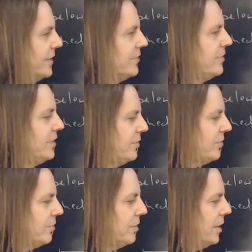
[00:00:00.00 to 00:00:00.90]

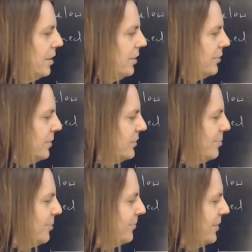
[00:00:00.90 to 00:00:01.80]
densities. So I can
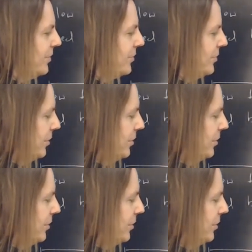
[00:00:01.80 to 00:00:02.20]
simplify this a